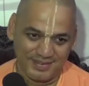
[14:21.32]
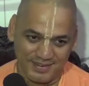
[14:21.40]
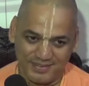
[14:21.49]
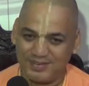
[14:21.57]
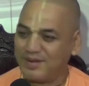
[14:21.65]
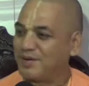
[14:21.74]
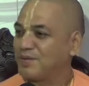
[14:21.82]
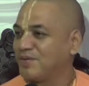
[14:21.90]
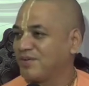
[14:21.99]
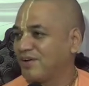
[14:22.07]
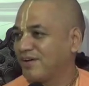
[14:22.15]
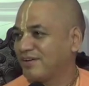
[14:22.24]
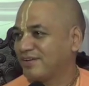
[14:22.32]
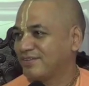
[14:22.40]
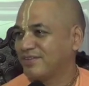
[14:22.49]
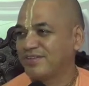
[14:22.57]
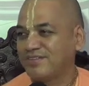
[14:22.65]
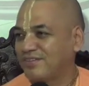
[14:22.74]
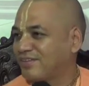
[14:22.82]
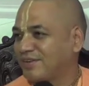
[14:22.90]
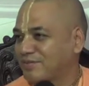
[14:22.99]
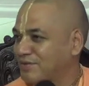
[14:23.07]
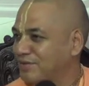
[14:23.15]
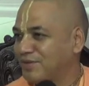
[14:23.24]
Isn't it true or not? So this
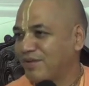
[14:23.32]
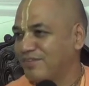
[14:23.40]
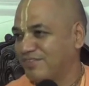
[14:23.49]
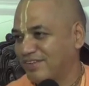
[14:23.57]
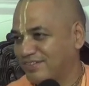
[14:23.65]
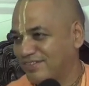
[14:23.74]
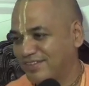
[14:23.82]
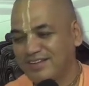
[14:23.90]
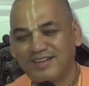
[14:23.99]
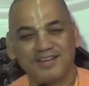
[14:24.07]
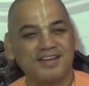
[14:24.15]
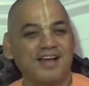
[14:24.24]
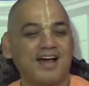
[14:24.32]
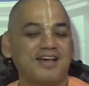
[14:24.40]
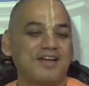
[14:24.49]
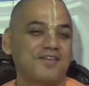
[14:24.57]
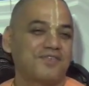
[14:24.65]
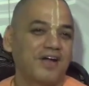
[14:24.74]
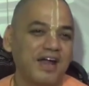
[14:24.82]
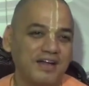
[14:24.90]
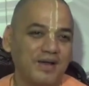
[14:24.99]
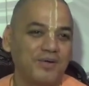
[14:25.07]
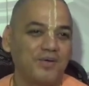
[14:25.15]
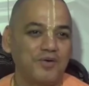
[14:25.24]
system is nonsense. Hare, find
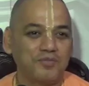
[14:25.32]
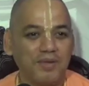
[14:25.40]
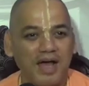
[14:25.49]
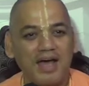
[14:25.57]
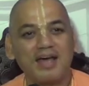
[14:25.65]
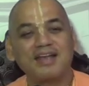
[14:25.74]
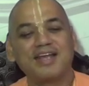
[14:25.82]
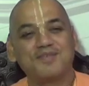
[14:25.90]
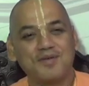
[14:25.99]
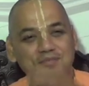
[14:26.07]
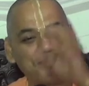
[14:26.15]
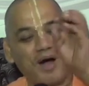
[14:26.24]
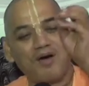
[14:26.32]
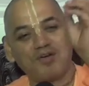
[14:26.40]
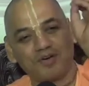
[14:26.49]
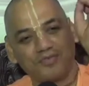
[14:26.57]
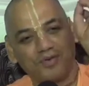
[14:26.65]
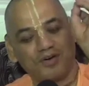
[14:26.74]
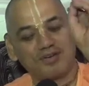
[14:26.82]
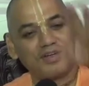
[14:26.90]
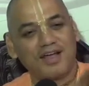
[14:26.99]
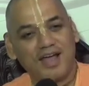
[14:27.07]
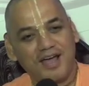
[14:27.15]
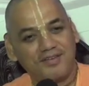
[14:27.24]
a good man, give him power
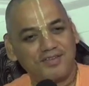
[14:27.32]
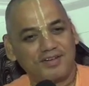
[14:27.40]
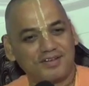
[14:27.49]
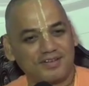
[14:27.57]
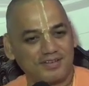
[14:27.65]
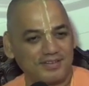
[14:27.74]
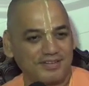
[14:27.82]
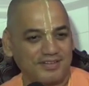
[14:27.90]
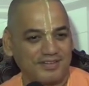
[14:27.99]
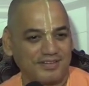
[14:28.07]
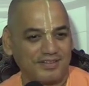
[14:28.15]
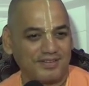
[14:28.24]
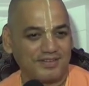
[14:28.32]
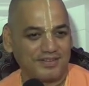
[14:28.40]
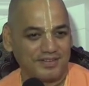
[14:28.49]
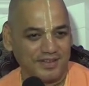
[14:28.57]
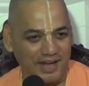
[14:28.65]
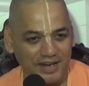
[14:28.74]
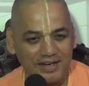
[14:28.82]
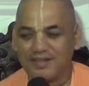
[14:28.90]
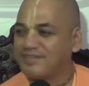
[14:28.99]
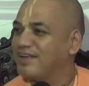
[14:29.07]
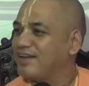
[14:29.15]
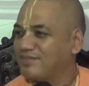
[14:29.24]
forever.
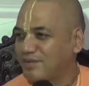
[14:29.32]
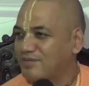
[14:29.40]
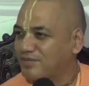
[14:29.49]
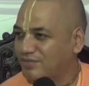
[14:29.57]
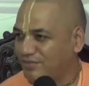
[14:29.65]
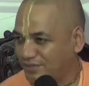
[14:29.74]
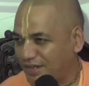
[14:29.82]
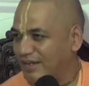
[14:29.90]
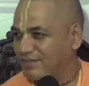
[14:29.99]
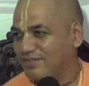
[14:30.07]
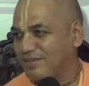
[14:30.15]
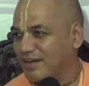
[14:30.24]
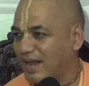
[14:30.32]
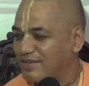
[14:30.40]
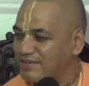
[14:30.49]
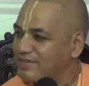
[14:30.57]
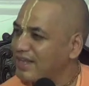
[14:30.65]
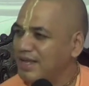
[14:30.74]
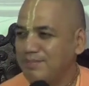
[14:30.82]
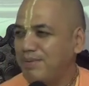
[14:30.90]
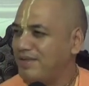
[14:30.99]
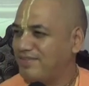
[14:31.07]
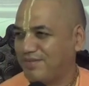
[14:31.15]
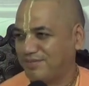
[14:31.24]
Unless there is some serious crisis, then
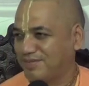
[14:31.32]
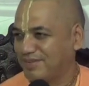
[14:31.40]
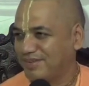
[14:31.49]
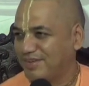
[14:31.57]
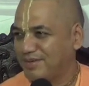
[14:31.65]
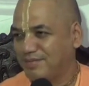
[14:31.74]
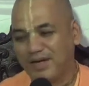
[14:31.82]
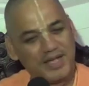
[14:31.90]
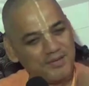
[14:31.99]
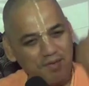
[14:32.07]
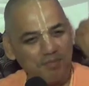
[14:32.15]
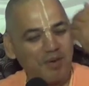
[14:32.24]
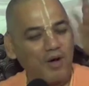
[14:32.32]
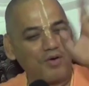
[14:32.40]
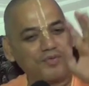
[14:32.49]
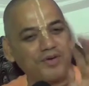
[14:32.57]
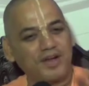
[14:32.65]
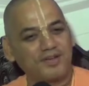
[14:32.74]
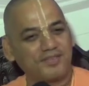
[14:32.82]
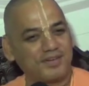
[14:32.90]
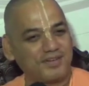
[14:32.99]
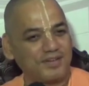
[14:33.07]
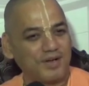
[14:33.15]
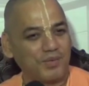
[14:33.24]
impeach him. But give him power forever.
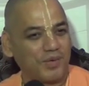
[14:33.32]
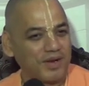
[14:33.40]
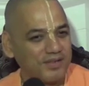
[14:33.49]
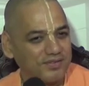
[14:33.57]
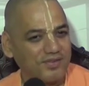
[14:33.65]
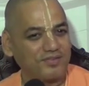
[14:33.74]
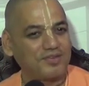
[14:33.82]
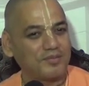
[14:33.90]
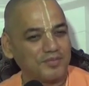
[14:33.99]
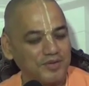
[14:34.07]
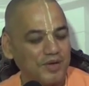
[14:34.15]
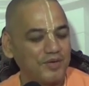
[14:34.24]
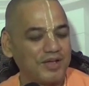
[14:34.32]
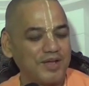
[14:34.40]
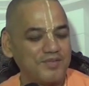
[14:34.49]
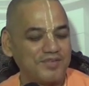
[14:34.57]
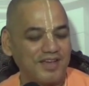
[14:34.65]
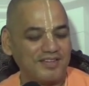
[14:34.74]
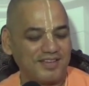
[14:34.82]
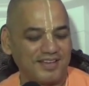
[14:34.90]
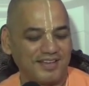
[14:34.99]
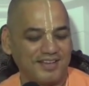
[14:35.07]
What is the system? You have to keep changing.